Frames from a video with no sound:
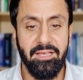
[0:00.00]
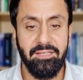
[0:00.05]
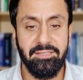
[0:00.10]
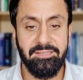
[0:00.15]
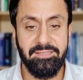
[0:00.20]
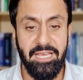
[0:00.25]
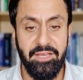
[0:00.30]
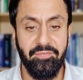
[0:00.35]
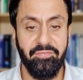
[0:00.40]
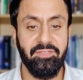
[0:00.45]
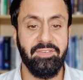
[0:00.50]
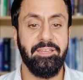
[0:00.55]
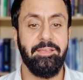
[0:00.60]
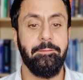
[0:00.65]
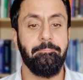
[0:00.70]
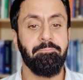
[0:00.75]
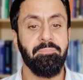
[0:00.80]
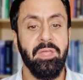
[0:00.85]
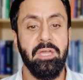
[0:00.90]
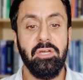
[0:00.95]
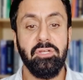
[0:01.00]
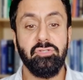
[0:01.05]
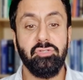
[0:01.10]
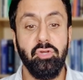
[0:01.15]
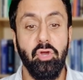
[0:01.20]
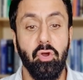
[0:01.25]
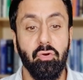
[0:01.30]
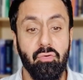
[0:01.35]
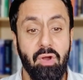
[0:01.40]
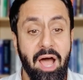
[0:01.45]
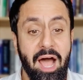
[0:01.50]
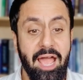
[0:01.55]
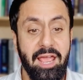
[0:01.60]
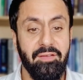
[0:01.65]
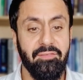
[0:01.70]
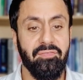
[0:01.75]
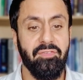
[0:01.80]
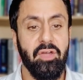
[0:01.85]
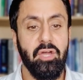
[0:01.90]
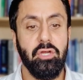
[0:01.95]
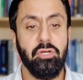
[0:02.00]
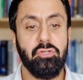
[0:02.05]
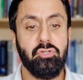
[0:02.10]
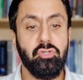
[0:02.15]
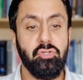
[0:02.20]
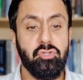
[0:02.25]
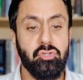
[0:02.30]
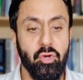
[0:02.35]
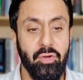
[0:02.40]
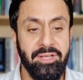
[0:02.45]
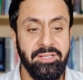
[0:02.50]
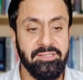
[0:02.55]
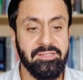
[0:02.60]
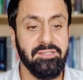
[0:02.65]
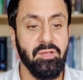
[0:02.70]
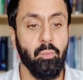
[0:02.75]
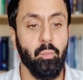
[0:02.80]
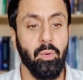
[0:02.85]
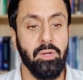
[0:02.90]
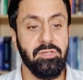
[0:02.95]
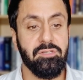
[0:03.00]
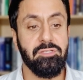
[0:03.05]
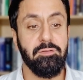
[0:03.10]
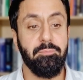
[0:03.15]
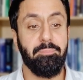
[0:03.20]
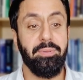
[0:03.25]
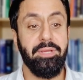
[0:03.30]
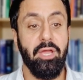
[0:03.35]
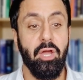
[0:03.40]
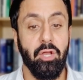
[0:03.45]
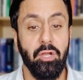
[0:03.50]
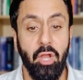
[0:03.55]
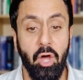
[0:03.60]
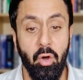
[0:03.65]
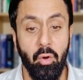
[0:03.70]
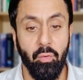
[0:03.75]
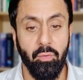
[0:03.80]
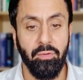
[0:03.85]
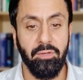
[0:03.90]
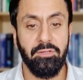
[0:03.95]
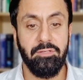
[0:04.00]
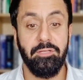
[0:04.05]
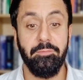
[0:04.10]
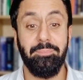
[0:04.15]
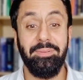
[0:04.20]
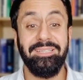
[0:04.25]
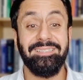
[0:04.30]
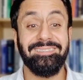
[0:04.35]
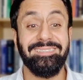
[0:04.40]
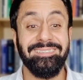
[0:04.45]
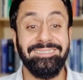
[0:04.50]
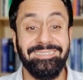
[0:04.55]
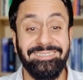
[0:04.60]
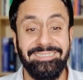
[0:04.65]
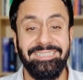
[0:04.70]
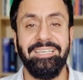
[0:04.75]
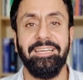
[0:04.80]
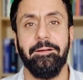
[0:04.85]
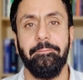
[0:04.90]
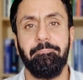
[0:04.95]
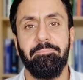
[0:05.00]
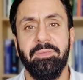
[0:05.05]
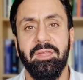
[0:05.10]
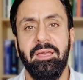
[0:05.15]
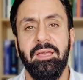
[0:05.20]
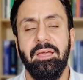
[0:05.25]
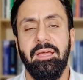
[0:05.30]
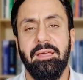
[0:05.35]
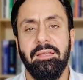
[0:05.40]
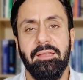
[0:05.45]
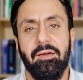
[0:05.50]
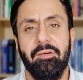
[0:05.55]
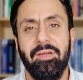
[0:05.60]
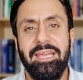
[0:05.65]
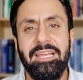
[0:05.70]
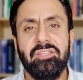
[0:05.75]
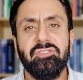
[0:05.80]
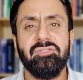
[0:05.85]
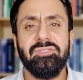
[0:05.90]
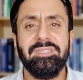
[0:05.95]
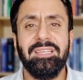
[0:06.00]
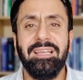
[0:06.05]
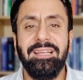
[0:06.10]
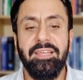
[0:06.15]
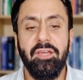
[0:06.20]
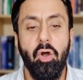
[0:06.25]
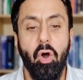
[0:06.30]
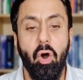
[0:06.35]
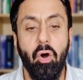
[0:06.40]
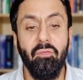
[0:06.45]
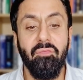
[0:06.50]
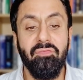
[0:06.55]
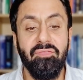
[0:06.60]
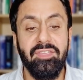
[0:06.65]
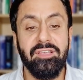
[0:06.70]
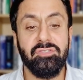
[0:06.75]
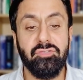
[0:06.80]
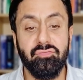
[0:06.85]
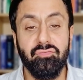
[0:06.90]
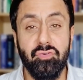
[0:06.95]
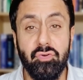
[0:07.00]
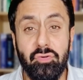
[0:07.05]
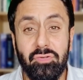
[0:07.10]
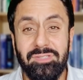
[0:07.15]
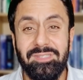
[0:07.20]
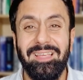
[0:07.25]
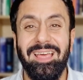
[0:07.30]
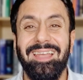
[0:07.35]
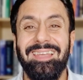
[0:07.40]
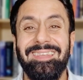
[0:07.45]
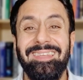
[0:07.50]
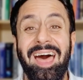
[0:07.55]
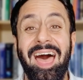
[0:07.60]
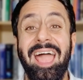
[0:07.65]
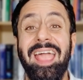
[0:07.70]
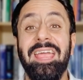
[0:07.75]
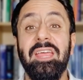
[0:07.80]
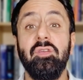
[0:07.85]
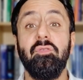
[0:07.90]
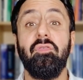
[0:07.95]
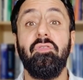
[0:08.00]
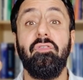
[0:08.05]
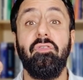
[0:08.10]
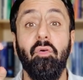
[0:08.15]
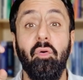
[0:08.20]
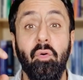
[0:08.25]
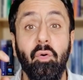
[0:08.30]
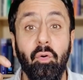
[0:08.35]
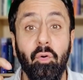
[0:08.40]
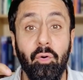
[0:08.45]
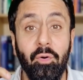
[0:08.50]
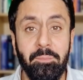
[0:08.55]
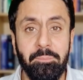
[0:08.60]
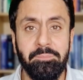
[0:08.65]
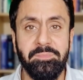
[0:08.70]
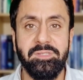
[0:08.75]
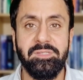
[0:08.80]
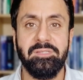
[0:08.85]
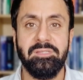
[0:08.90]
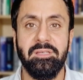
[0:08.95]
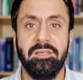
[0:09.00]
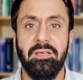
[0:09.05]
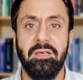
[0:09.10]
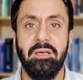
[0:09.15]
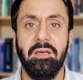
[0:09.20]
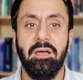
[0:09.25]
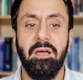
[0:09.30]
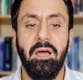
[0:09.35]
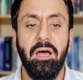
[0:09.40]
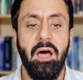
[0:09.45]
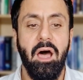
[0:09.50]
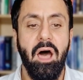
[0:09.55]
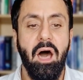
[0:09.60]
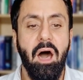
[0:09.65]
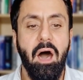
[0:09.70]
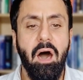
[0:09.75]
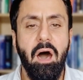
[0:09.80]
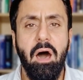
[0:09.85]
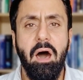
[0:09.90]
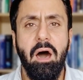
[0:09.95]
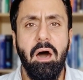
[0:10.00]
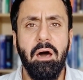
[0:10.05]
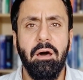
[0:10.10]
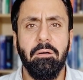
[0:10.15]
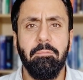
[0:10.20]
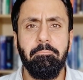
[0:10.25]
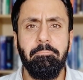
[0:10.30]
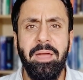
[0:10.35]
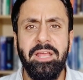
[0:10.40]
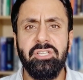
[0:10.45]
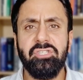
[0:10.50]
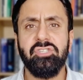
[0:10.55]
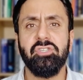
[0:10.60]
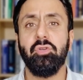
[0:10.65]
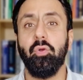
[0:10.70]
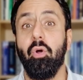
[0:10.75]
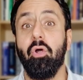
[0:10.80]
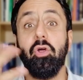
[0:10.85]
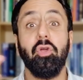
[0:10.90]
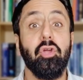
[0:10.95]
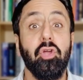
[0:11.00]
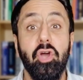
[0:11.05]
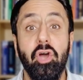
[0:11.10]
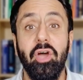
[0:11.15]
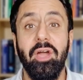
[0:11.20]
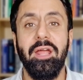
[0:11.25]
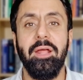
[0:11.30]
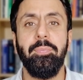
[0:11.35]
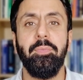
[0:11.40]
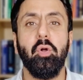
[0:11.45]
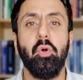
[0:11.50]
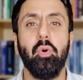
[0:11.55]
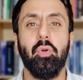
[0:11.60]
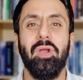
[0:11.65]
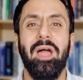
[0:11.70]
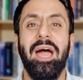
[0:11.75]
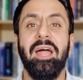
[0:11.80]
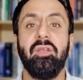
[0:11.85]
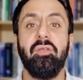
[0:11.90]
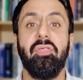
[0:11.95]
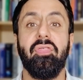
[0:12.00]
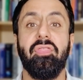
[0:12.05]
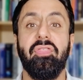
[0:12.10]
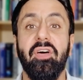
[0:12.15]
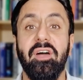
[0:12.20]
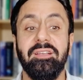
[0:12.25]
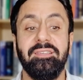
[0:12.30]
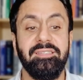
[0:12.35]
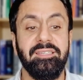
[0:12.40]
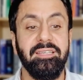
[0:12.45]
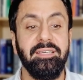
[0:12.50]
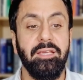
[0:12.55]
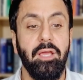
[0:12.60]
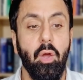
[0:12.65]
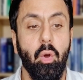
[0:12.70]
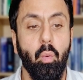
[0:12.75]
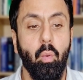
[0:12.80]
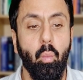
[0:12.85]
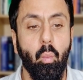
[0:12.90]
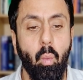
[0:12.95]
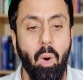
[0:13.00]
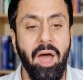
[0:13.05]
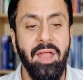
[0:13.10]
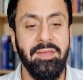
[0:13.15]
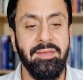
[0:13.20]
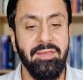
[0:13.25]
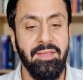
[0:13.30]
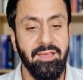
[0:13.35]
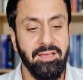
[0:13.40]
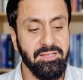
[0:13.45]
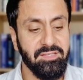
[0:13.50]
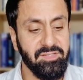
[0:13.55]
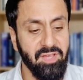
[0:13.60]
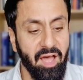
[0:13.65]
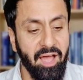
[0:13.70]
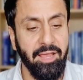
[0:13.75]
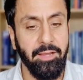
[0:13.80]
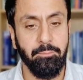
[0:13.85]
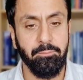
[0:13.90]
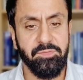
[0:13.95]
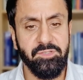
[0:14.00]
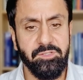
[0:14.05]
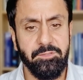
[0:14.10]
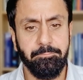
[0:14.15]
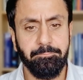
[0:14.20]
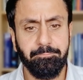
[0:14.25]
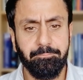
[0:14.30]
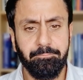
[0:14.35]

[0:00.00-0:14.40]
safety, to arrive, to join someone, to be alone, to be sincere. Now, interestingly, of this root, nine forms are mentioned or occur in the Quran thirty-one times.